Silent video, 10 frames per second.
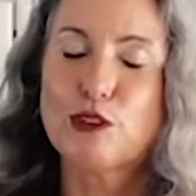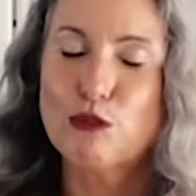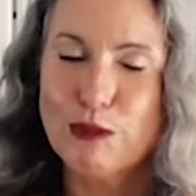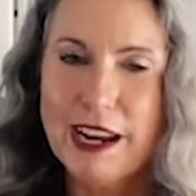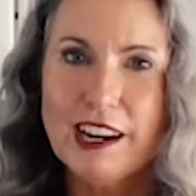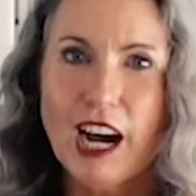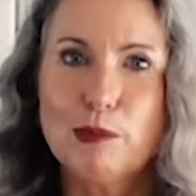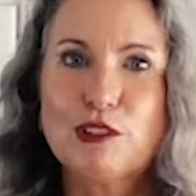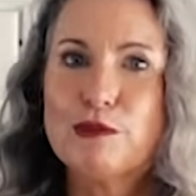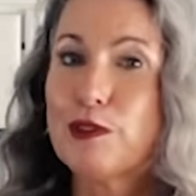great
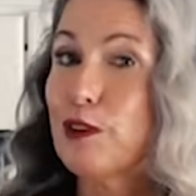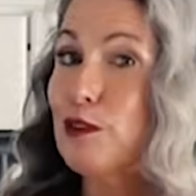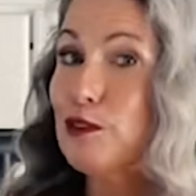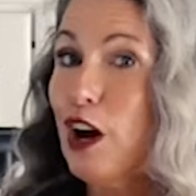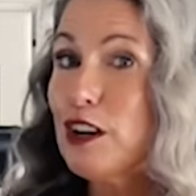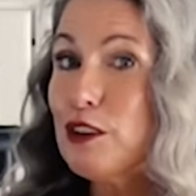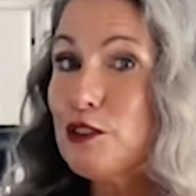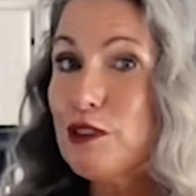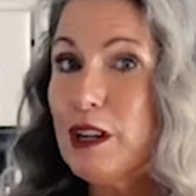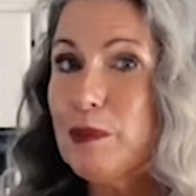option for those longer
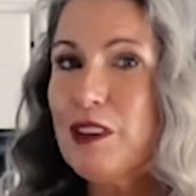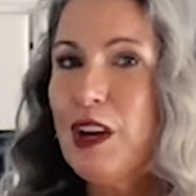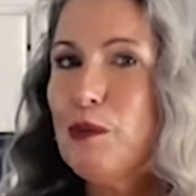trips